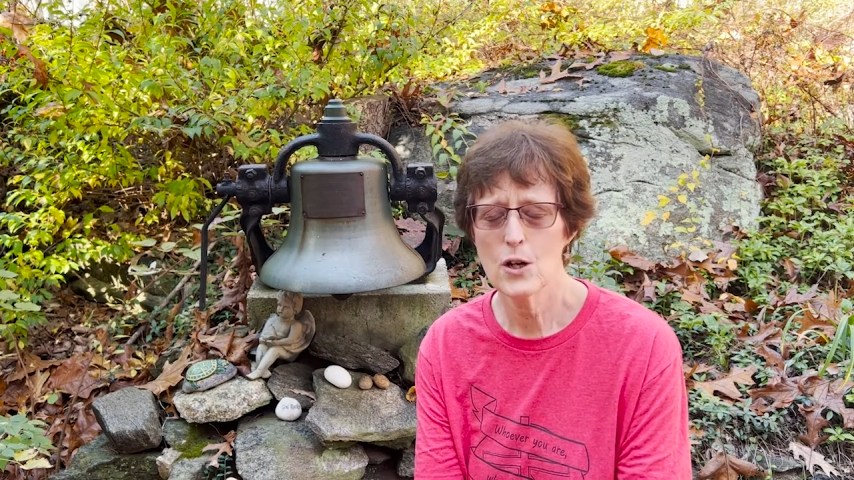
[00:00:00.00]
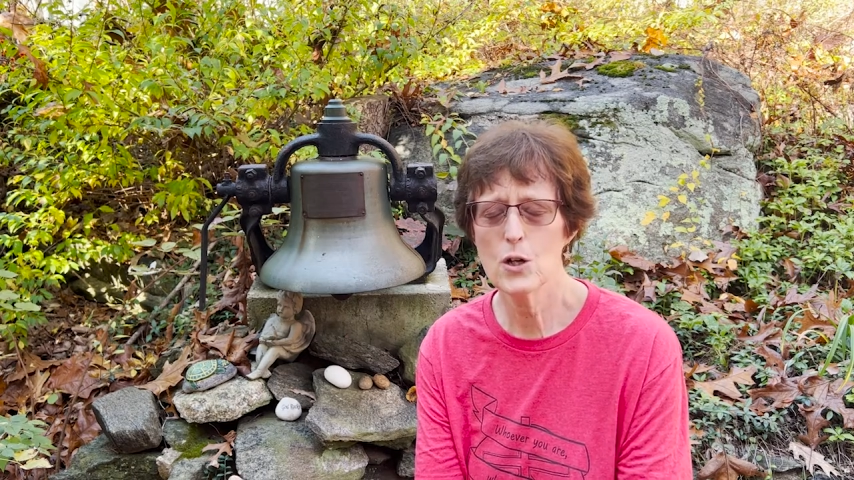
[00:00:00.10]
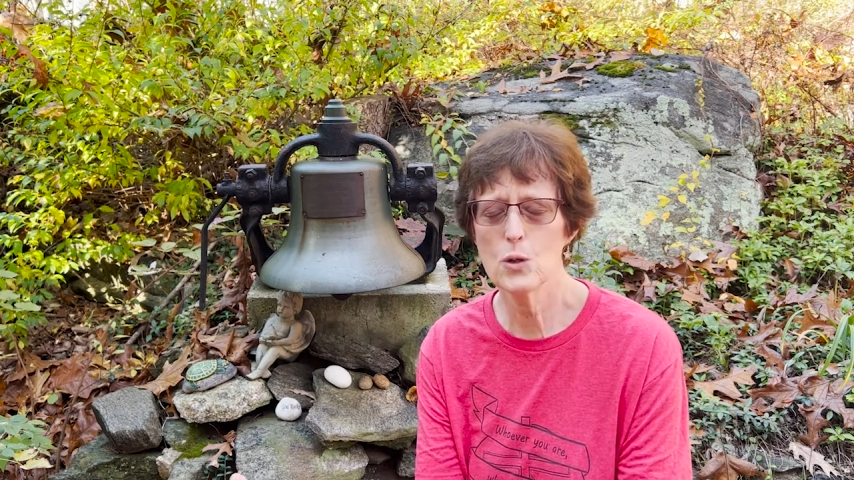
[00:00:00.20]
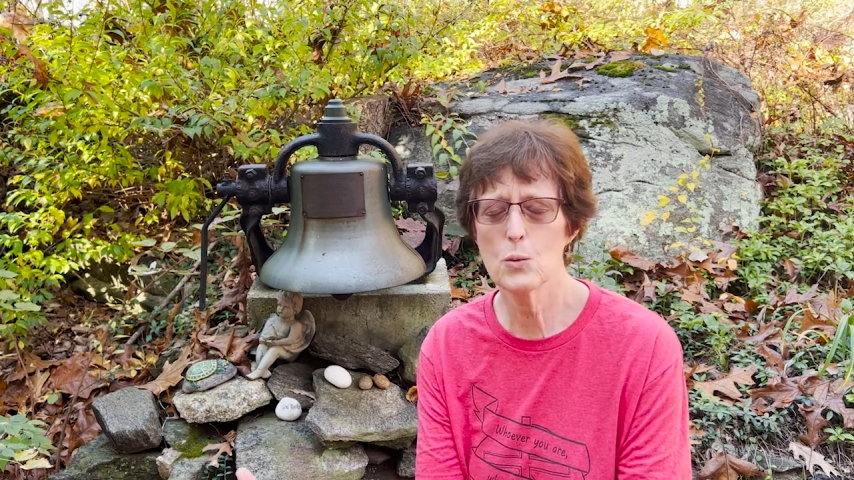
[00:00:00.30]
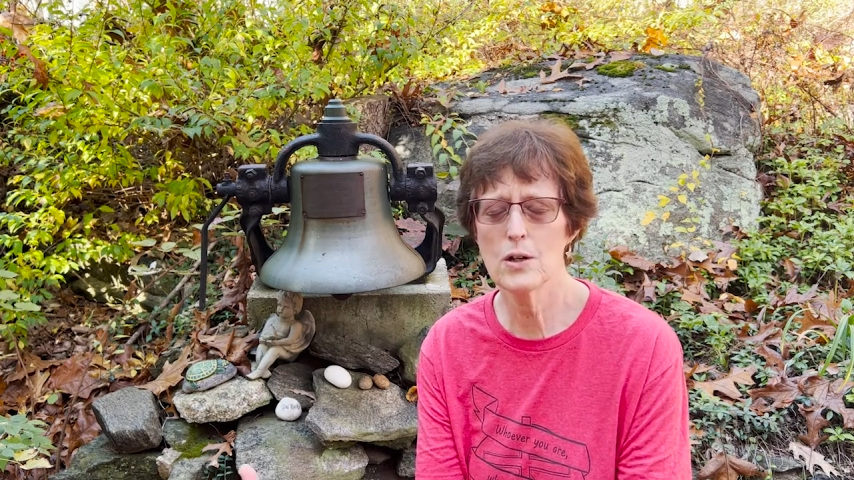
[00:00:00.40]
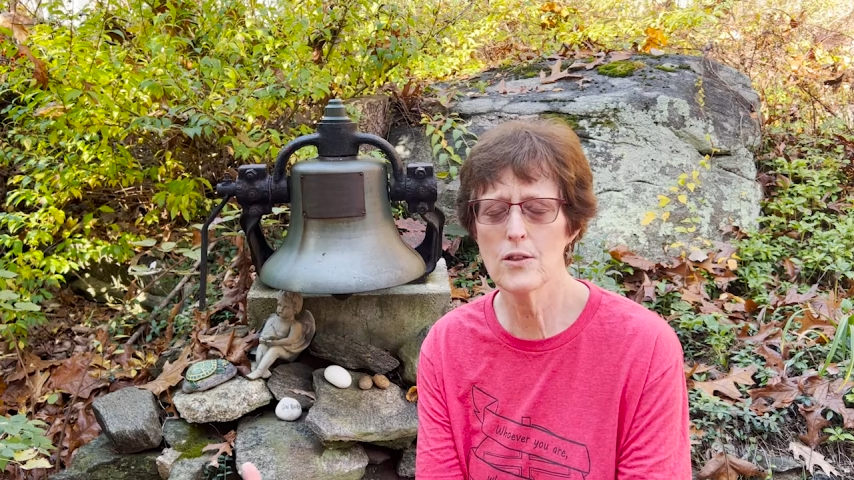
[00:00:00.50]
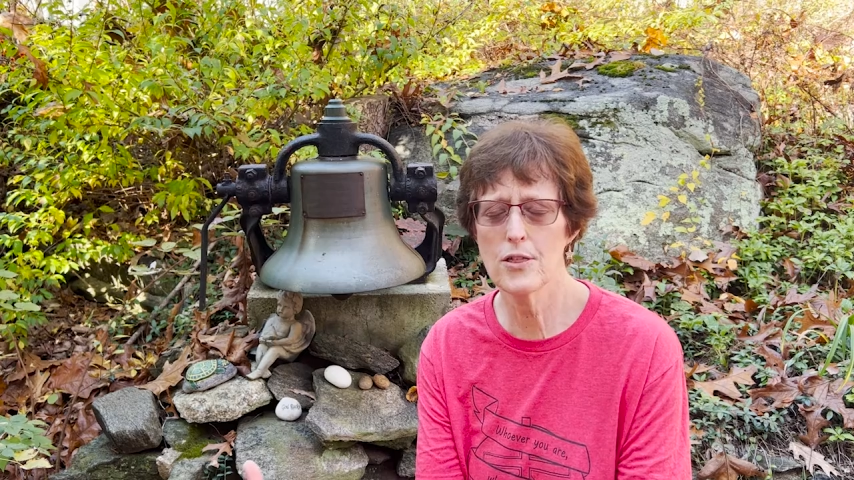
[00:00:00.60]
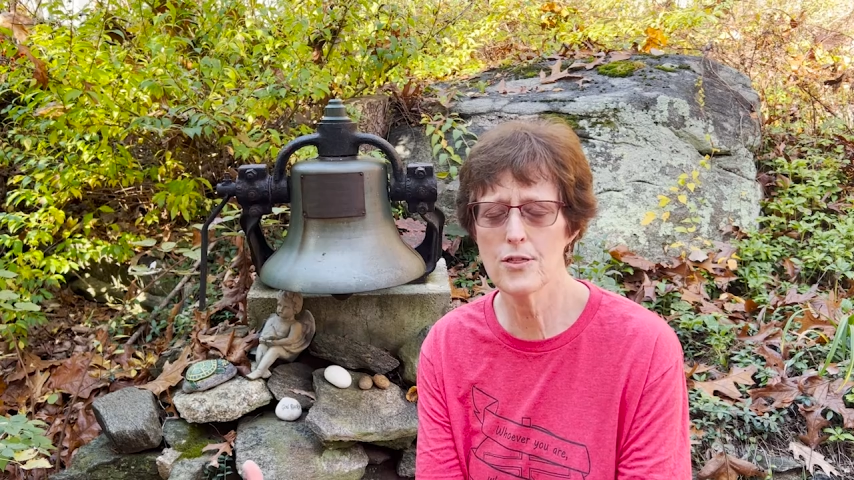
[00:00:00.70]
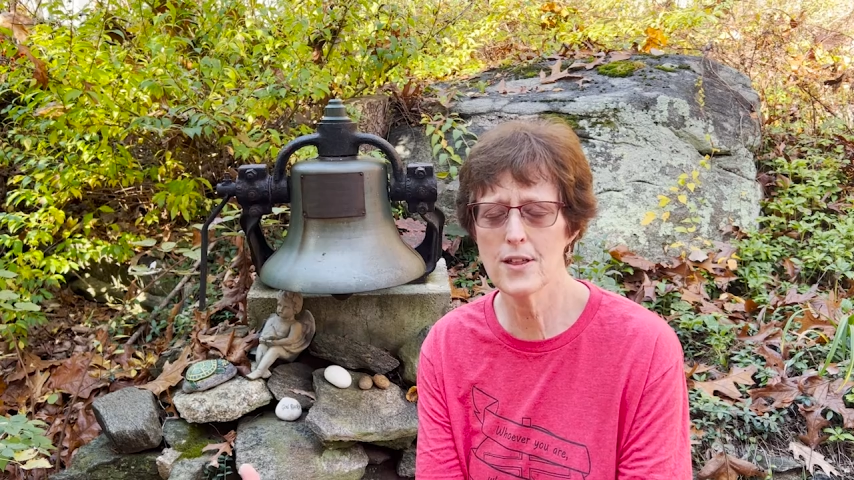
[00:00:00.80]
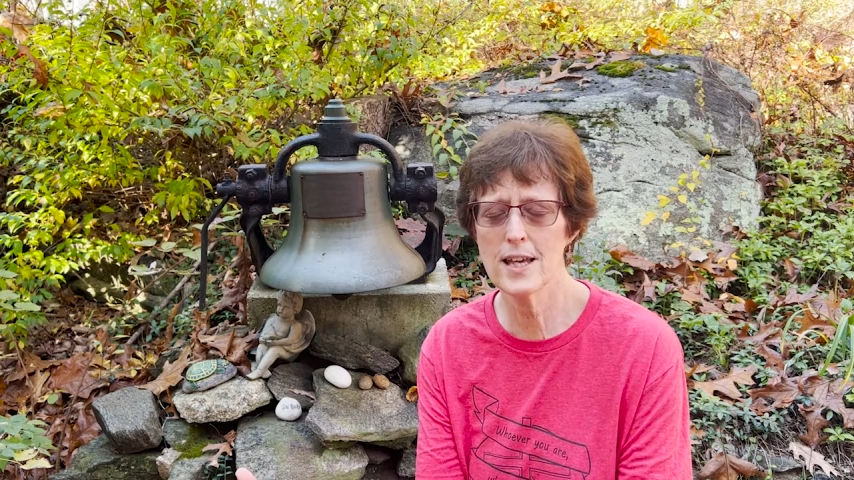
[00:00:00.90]
who will
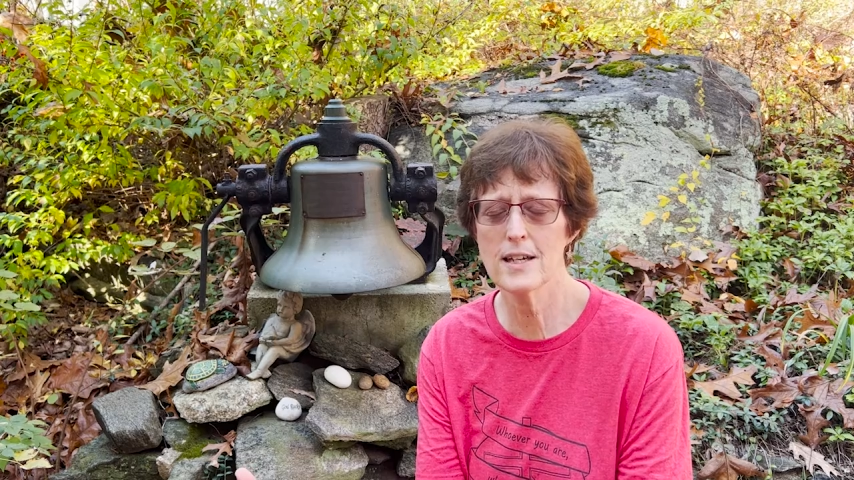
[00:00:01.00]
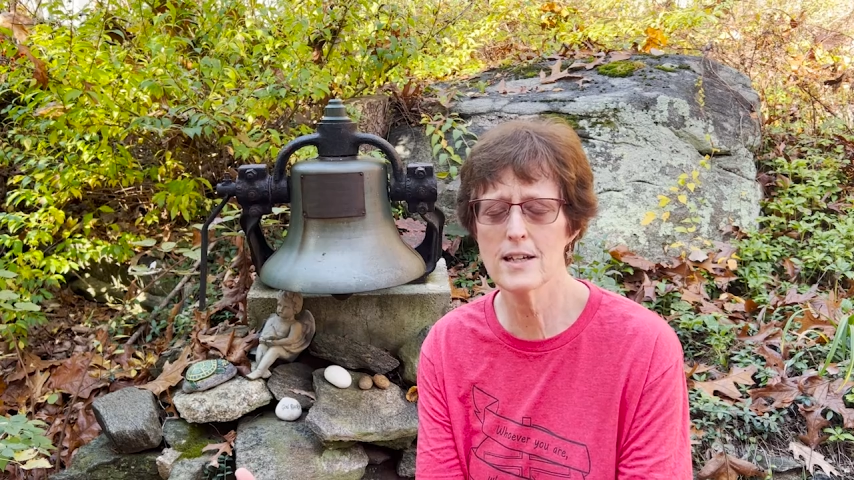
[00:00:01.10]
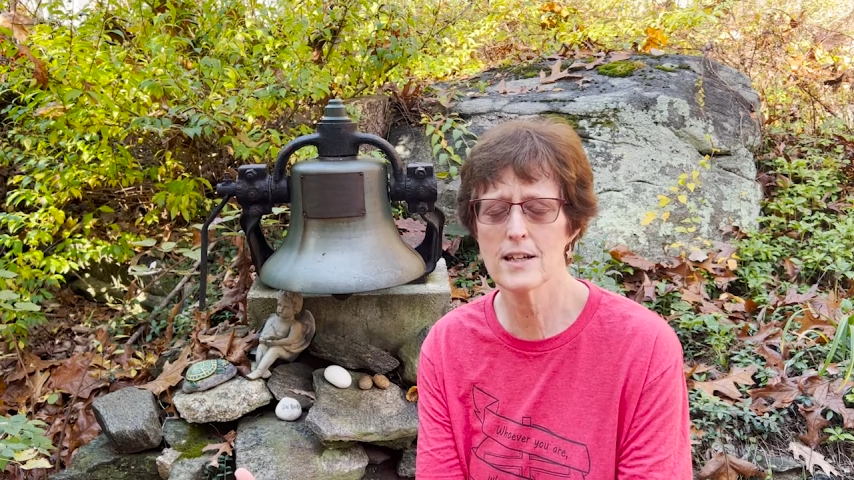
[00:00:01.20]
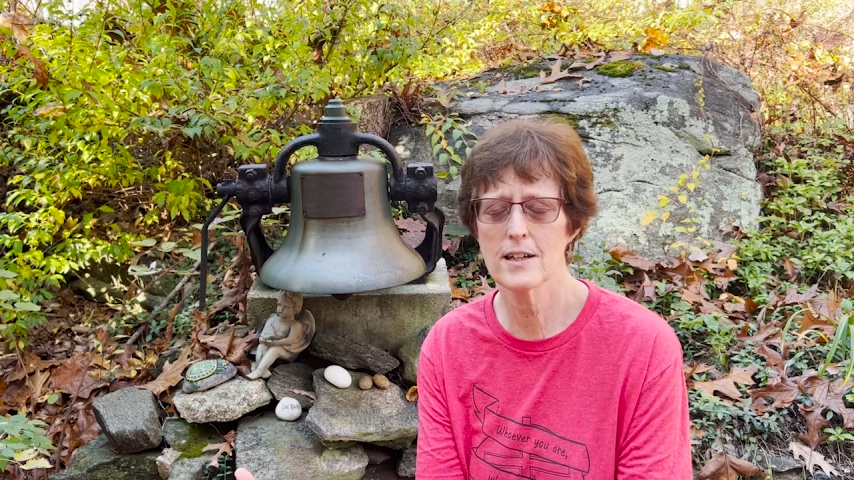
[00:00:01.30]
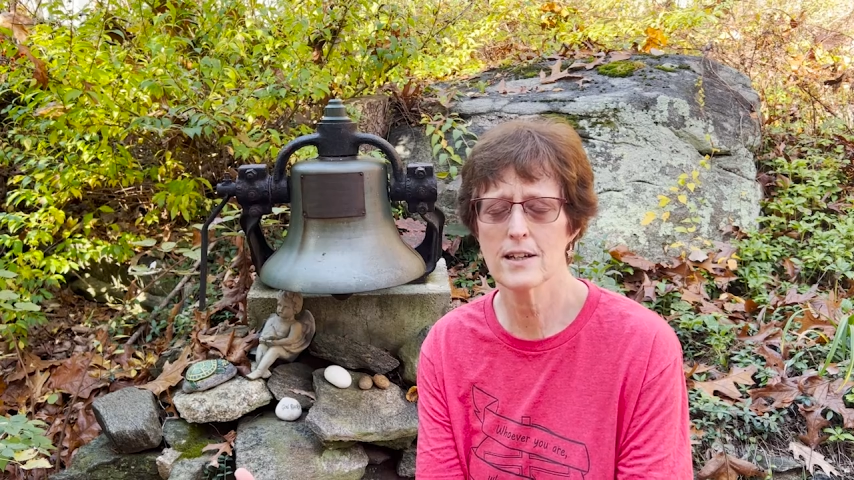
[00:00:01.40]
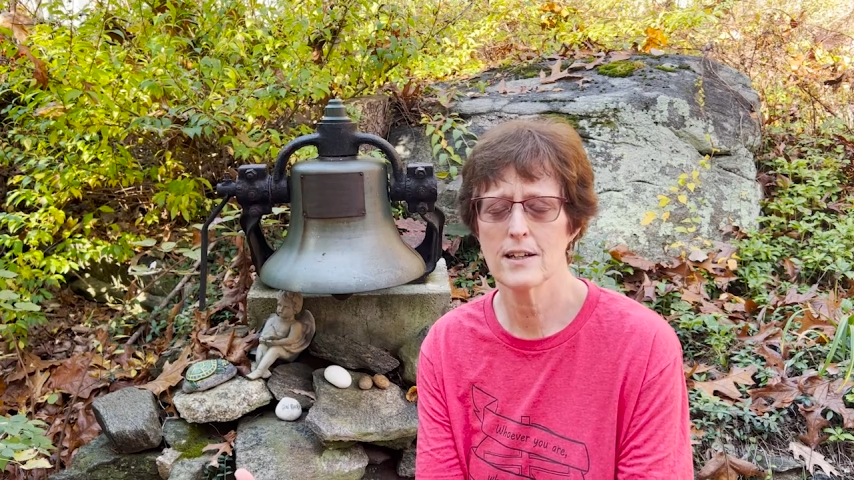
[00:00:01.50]
think